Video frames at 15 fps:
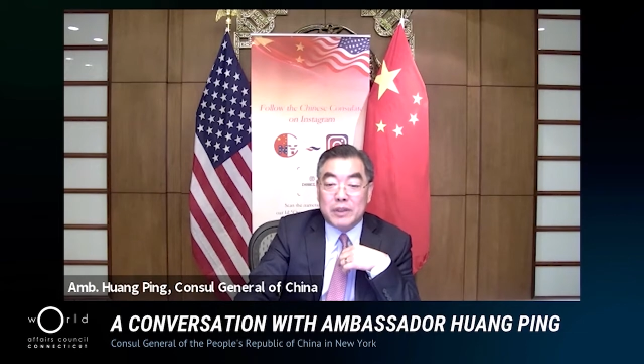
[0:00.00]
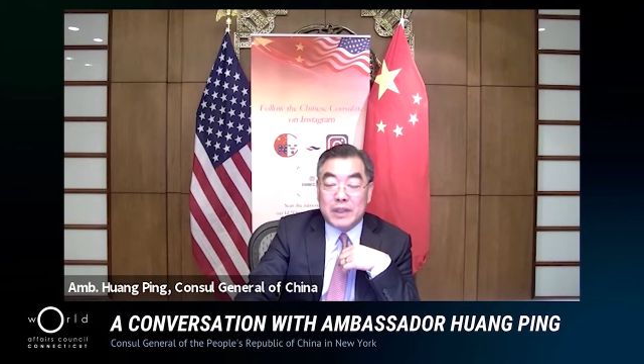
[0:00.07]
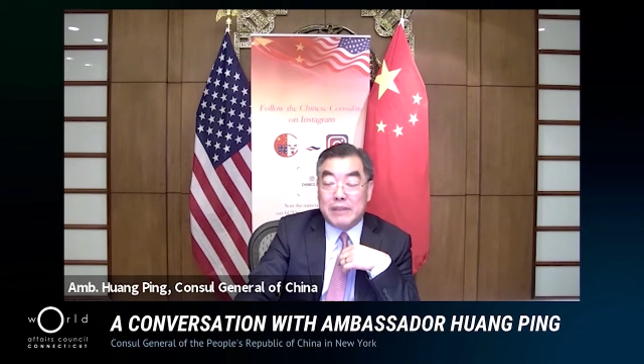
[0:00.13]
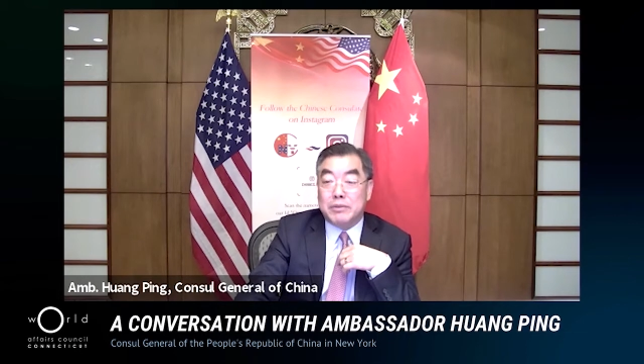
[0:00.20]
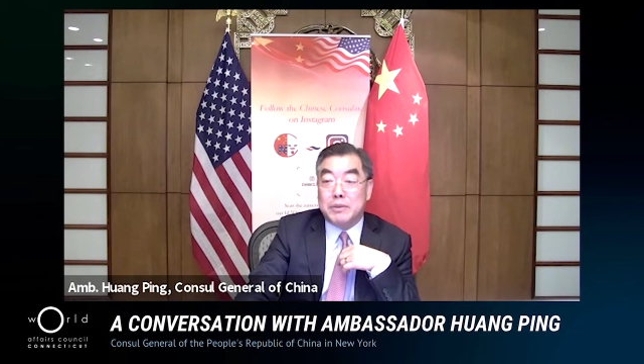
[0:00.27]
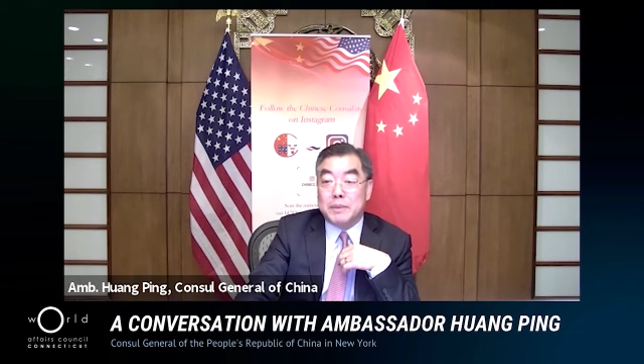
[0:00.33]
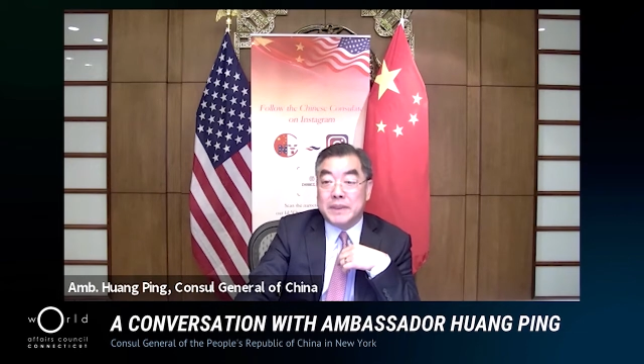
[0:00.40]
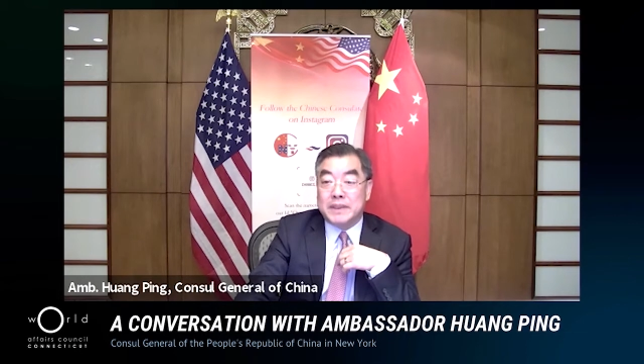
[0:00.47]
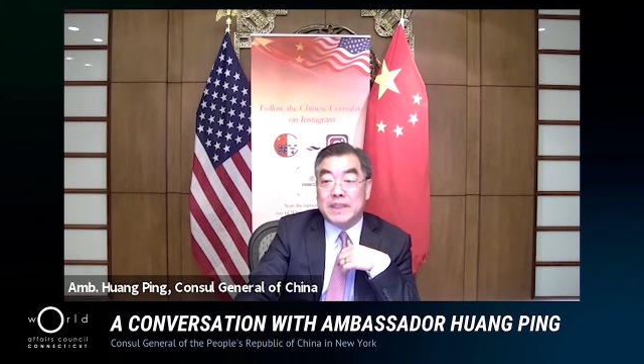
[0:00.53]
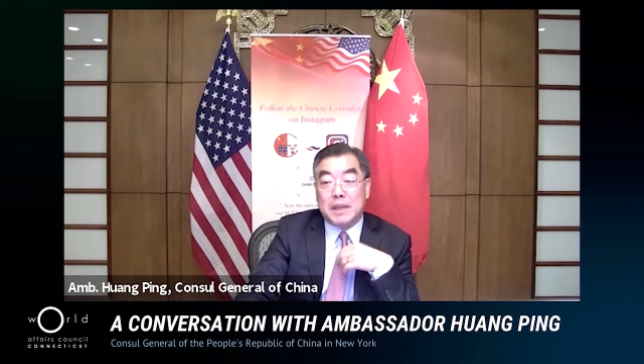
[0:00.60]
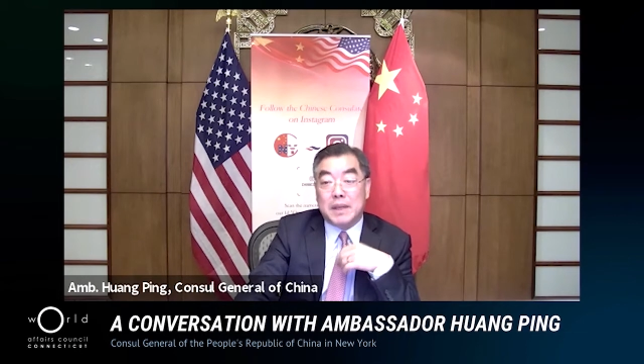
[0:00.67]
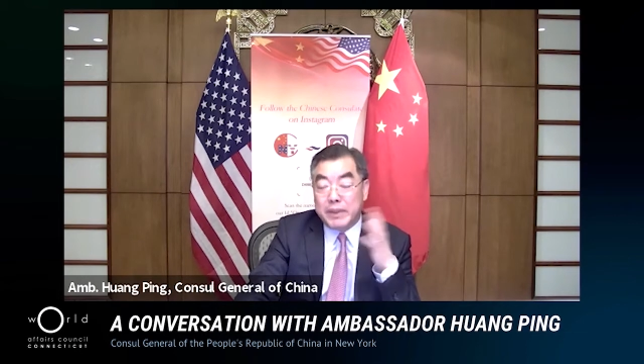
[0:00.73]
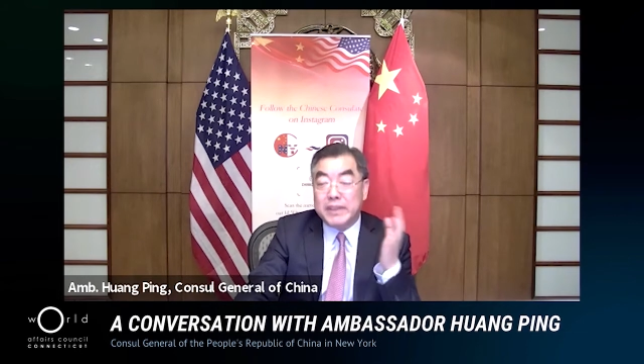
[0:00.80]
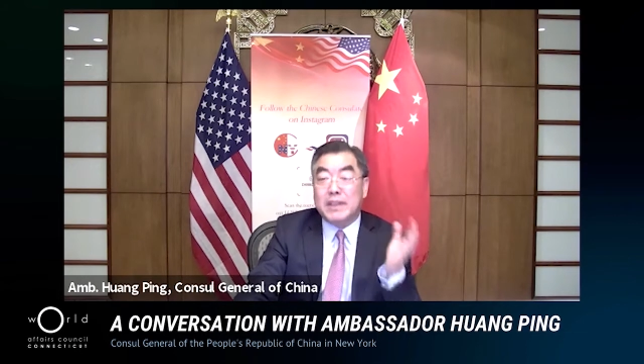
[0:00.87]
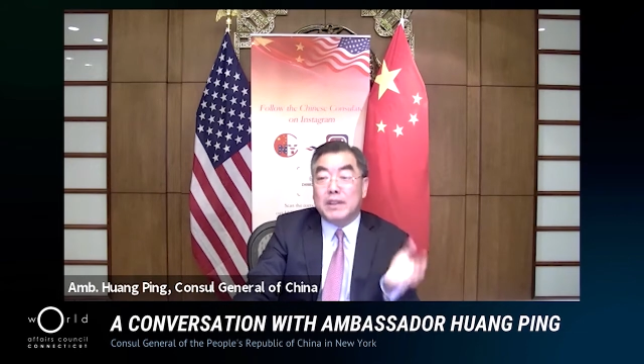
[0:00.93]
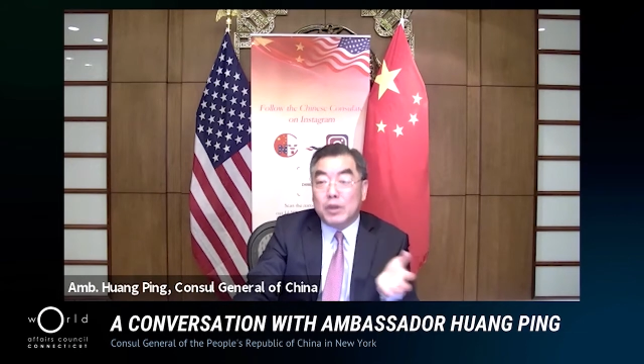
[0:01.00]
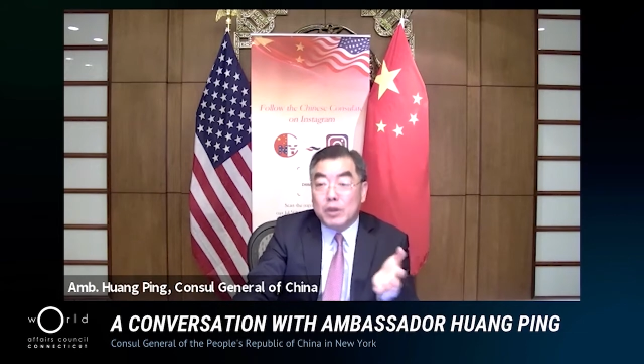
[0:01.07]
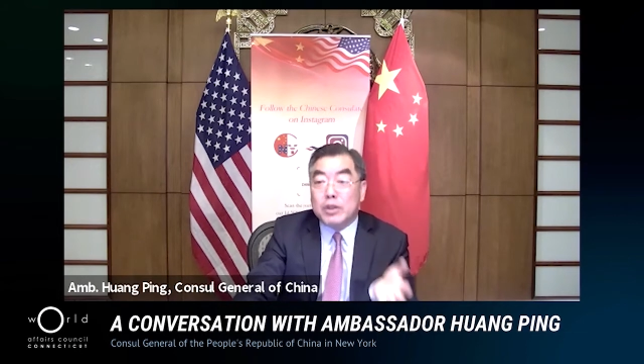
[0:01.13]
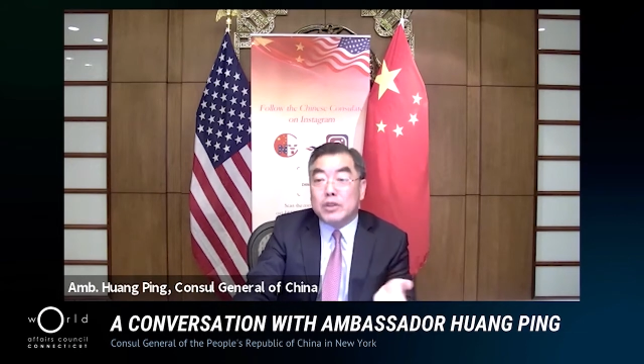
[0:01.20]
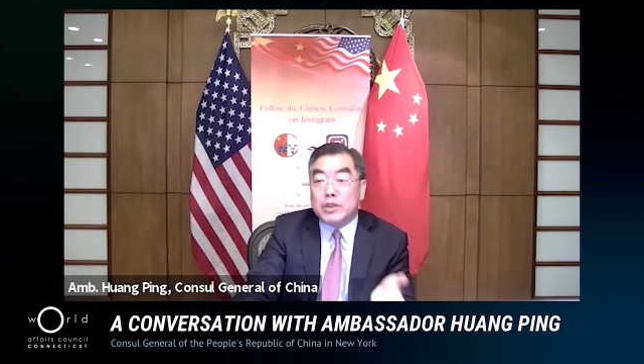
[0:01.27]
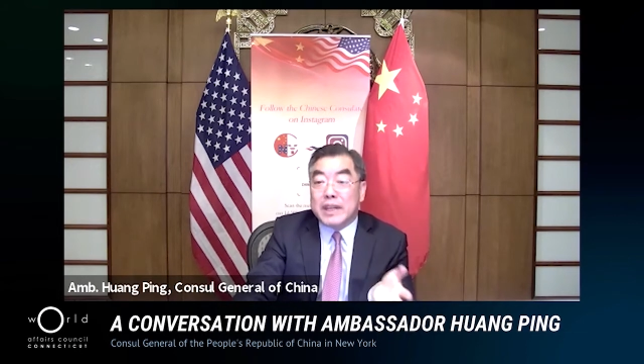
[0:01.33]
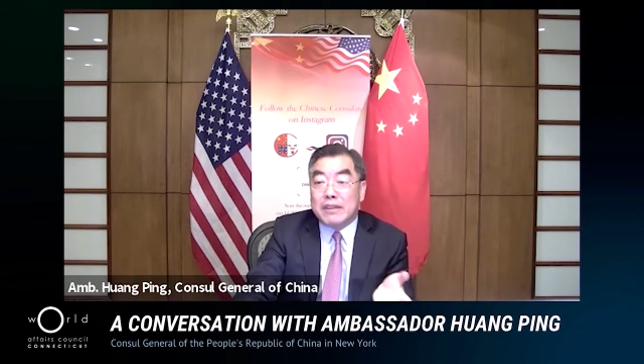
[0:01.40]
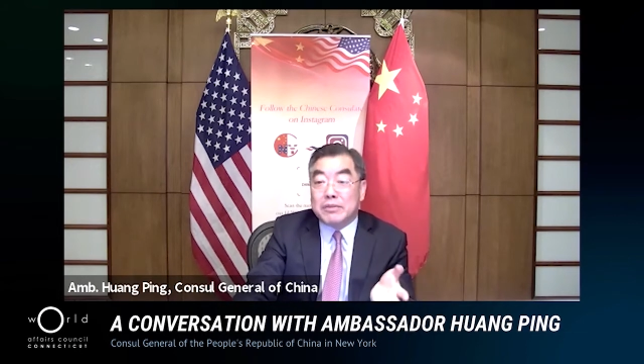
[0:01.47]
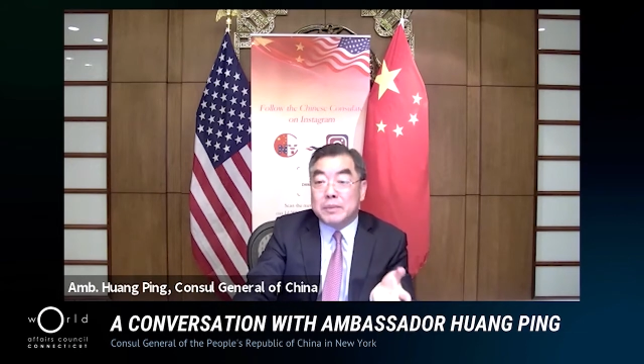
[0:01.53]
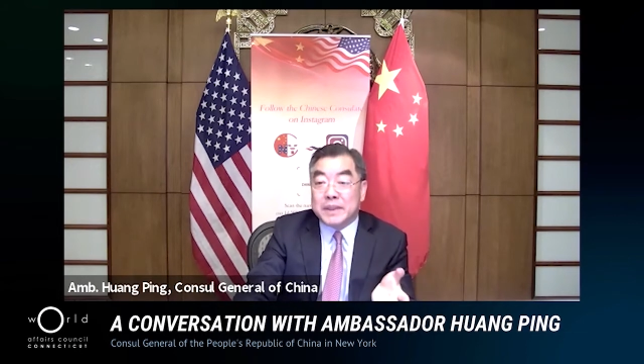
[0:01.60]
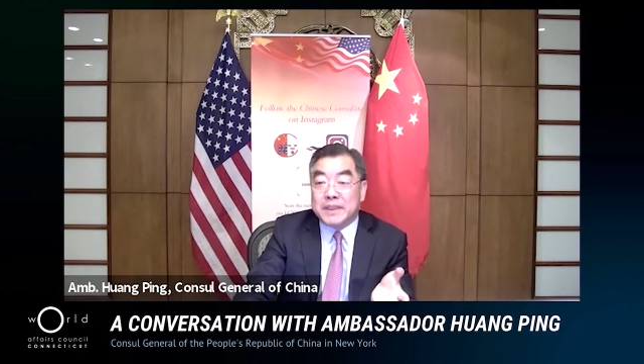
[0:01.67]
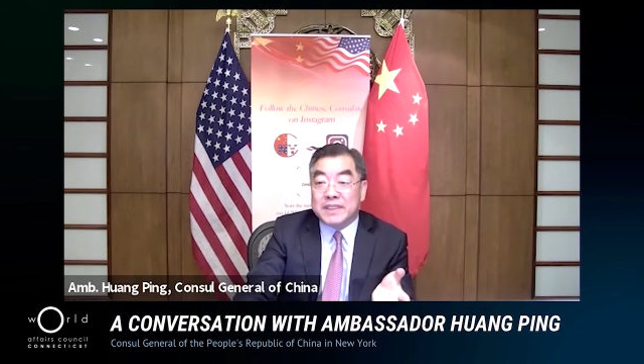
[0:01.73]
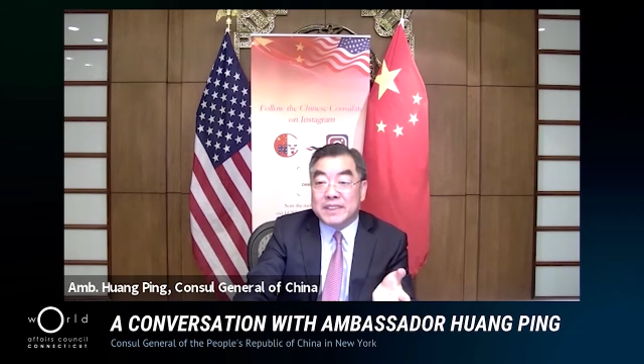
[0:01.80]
governments. I mean, the local government,